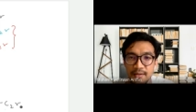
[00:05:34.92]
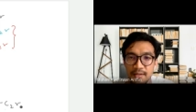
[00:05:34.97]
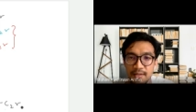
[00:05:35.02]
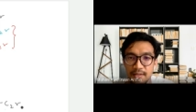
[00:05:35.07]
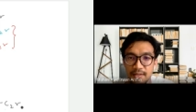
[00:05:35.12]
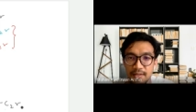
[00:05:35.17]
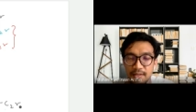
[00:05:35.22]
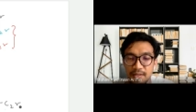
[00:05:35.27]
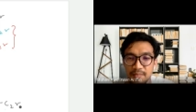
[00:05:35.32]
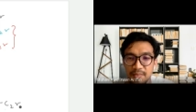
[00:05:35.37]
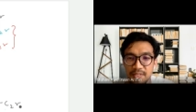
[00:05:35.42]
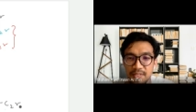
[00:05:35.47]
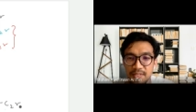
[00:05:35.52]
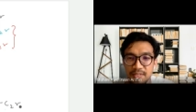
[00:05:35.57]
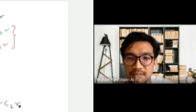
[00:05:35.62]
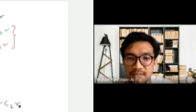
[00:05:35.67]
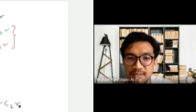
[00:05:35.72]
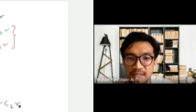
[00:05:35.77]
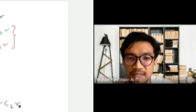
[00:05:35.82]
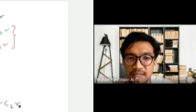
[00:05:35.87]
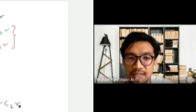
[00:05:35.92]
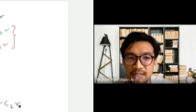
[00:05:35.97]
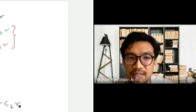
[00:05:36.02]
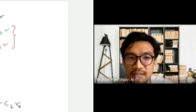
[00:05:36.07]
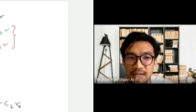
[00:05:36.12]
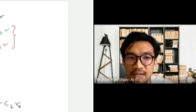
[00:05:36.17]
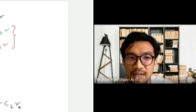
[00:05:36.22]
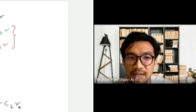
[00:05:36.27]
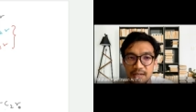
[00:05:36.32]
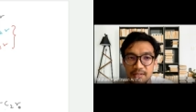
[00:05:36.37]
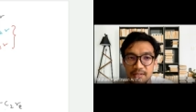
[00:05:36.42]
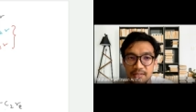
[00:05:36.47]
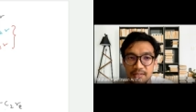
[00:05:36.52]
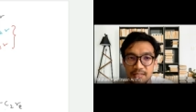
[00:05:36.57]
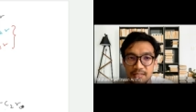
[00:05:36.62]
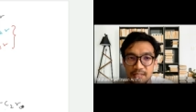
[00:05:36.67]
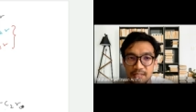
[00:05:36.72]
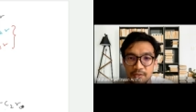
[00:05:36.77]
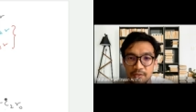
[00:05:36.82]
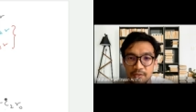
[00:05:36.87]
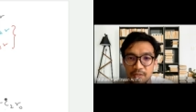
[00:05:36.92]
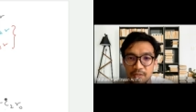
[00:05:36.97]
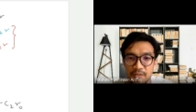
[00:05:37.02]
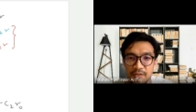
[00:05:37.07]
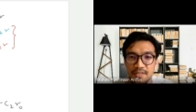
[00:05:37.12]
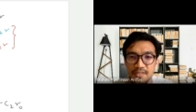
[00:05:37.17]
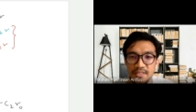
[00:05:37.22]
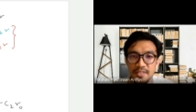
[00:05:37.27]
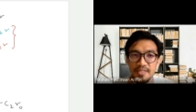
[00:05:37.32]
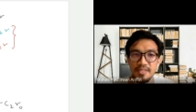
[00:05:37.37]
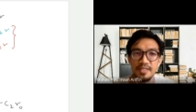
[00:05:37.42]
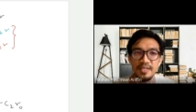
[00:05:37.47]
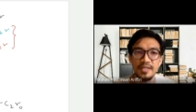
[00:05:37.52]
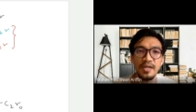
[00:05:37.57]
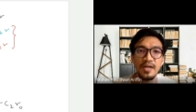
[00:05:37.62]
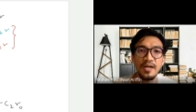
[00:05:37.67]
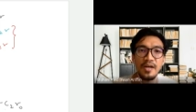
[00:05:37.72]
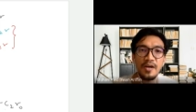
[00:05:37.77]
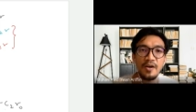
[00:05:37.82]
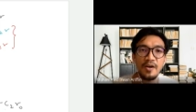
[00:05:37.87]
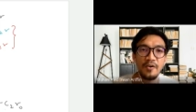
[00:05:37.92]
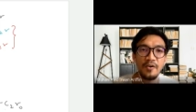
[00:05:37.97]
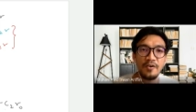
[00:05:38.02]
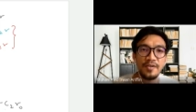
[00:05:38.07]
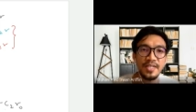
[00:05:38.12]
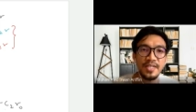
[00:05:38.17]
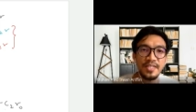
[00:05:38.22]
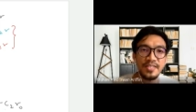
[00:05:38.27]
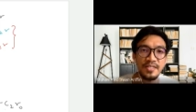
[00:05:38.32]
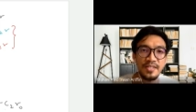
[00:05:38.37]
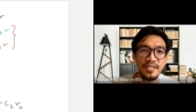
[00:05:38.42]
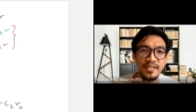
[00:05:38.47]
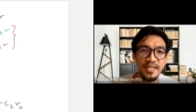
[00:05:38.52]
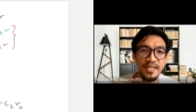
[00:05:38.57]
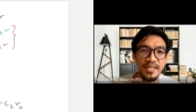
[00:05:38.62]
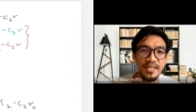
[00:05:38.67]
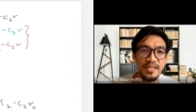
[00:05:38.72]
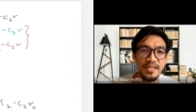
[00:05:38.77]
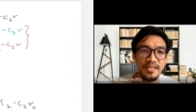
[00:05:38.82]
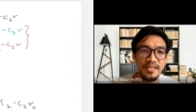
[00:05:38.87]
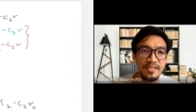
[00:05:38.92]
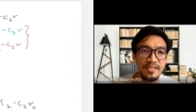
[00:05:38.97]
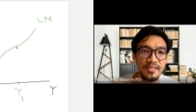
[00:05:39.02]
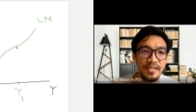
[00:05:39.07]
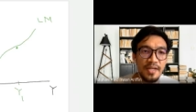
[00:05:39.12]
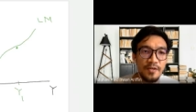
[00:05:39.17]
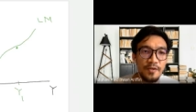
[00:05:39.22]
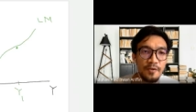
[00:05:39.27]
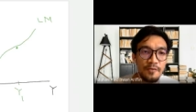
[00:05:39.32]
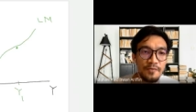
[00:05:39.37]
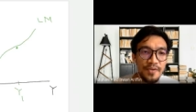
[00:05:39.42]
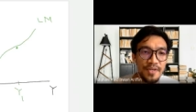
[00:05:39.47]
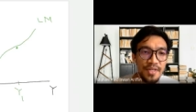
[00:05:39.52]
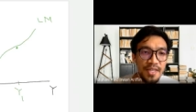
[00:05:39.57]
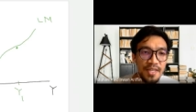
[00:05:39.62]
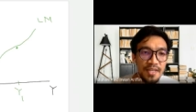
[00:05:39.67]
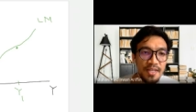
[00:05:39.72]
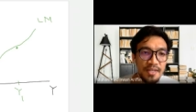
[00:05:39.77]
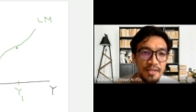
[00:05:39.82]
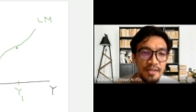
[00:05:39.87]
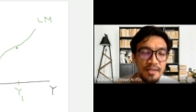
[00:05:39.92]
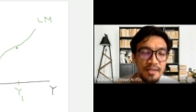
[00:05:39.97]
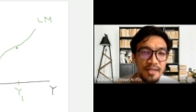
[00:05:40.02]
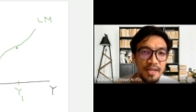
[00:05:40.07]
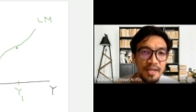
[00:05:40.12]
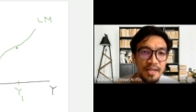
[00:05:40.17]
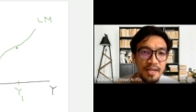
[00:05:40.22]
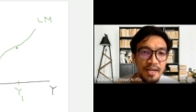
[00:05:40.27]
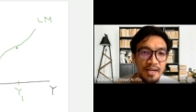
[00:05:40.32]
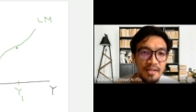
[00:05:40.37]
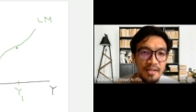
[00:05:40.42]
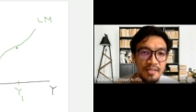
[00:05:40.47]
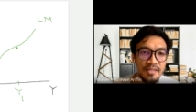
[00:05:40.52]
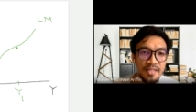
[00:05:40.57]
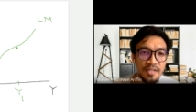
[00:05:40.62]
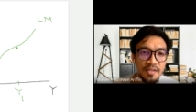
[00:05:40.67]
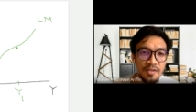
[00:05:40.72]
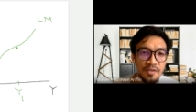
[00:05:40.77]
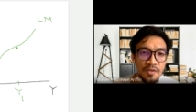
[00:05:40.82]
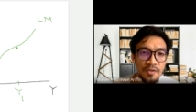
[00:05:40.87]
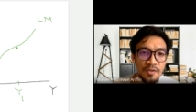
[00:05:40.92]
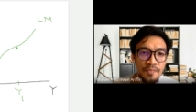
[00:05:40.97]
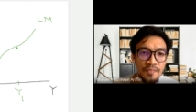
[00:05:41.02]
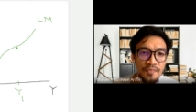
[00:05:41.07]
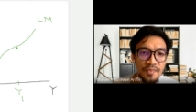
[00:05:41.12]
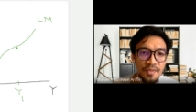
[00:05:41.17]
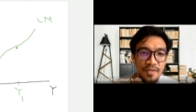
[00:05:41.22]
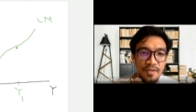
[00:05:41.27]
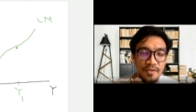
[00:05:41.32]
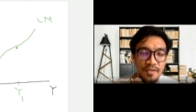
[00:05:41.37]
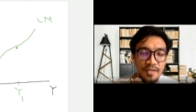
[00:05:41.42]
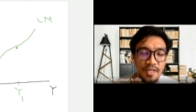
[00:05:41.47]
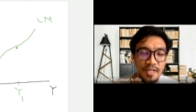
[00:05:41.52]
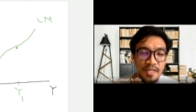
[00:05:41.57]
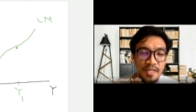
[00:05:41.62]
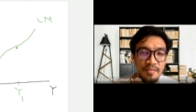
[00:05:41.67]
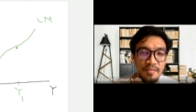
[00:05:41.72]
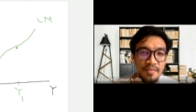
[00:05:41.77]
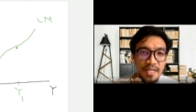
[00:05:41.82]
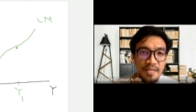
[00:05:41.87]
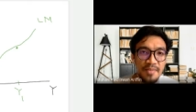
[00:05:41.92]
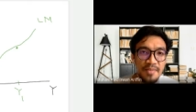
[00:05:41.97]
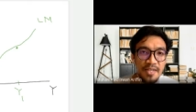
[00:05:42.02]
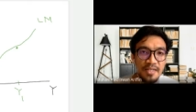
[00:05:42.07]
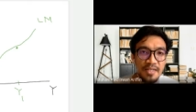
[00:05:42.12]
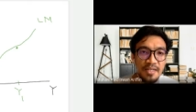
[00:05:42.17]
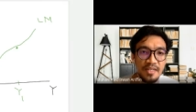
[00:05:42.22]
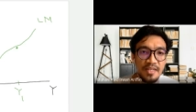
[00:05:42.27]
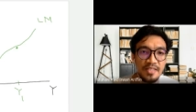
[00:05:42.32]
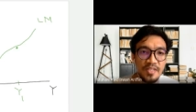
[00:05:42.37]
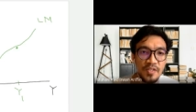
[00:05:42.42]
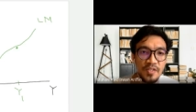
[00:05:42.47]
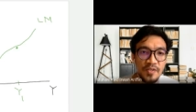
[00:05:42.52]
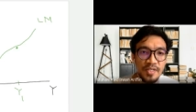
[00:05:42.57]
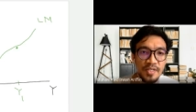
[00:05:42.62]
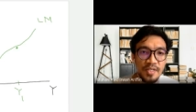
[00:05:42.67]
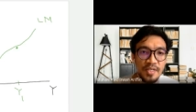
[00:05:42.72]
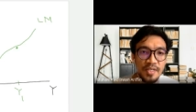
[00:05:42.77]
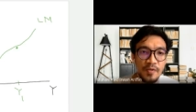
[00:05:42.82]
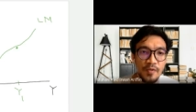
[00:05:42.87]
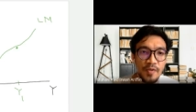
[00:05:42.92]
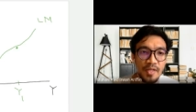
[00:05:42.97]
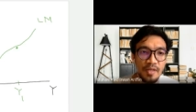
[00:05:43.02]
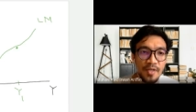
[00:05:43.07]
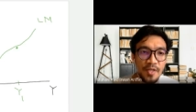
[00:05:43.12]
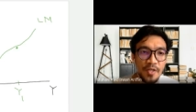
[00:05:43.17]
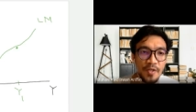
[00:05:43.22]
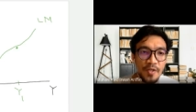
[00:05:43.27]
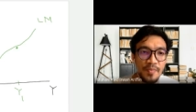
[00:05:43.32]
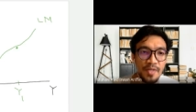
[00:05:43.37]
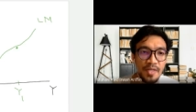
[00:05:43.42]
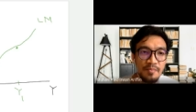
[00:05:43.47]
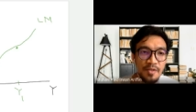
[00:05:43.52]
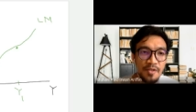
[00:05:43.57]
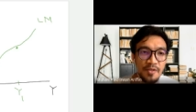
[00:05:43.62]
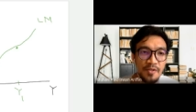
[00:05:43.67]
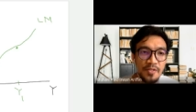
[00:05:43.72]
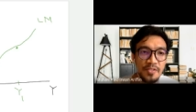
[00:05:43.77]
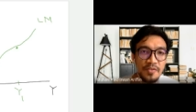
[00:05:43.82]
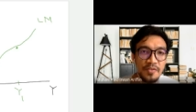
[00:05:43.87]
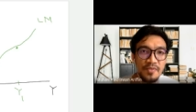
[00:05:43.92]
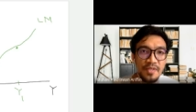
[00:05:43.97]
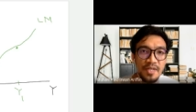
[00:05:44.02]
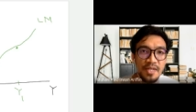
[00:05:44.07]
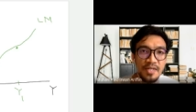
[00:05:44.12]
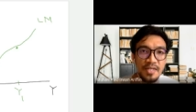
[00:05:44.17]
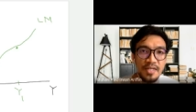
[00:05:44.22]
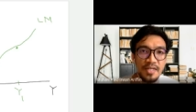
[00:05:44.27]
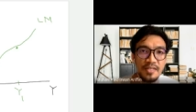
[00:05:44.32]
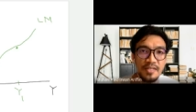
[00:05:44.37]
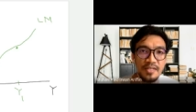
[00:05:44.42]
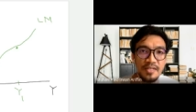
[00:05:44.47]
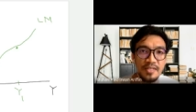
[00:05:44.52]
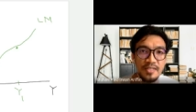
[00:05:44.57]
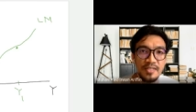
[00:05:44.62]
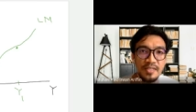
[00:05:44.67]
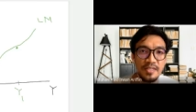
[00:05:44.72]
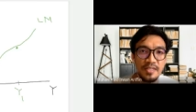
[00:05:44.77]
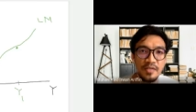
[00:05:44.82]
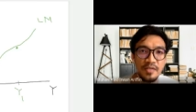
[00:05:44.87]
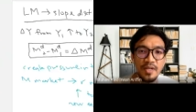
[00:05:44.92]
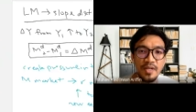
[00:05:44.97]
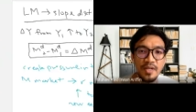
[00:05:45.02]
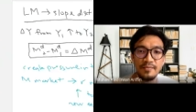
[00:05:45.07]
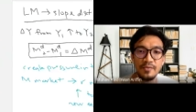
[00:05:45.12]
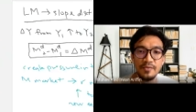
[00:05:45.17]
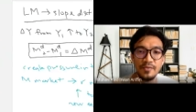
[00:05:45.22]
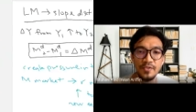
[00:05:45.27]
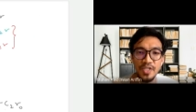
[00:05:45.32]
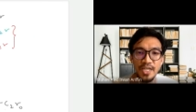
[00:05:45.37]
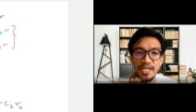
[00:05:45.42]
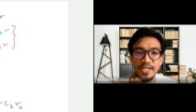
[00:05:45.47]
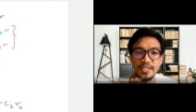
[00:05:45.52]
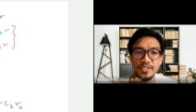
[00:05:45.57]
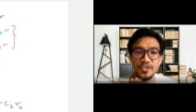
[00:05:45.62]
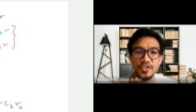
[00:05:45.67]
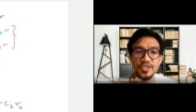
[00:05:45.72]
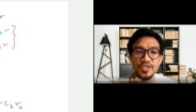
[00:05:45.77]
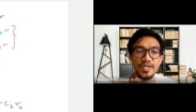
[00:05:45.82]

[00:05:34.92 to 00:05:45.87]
Let me just write here R0 because this is the original interest rate over here at R0 okay, the money market is not in equilibrium and because of that, interest rate will have to change.